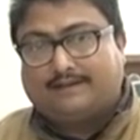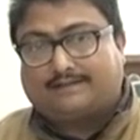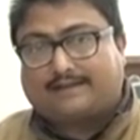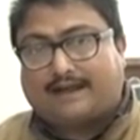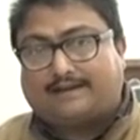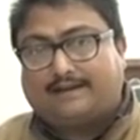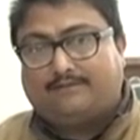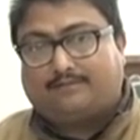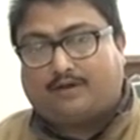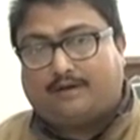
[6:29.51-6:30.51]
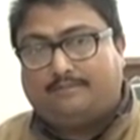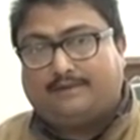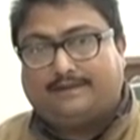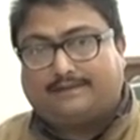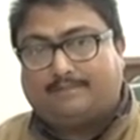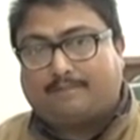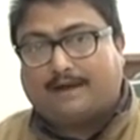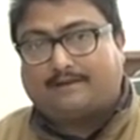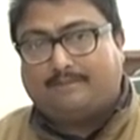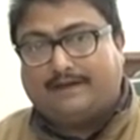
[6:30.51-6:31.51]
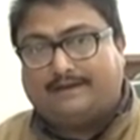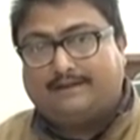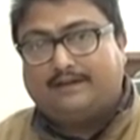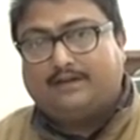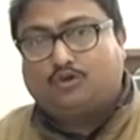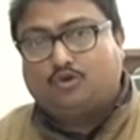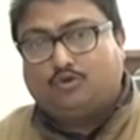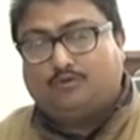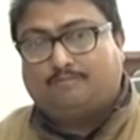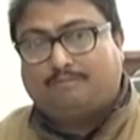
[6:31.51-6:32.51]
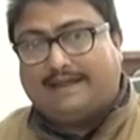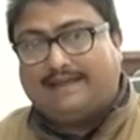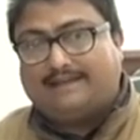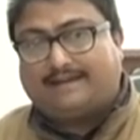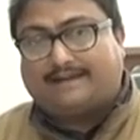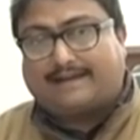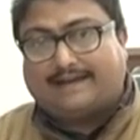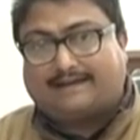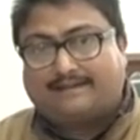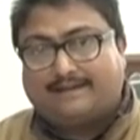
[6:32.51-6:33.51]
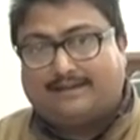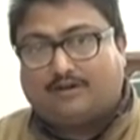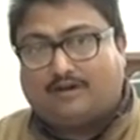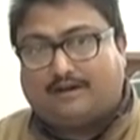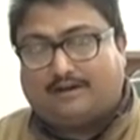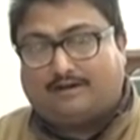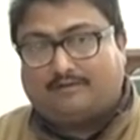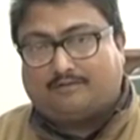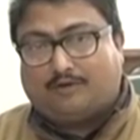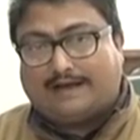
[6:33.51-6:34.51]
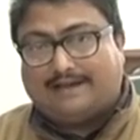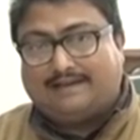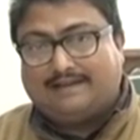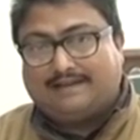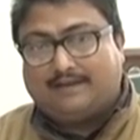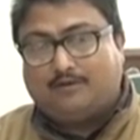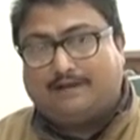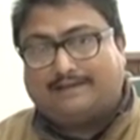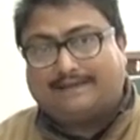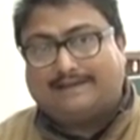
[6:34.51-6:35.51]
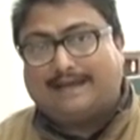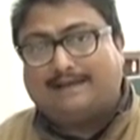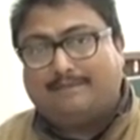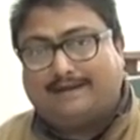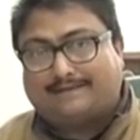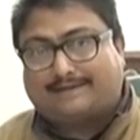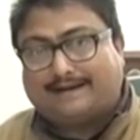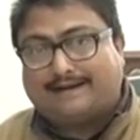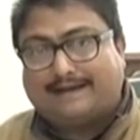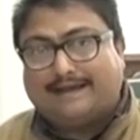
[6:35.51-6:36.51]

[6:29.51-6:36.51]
starting from his department to playing cricket uh, while he was a young minister,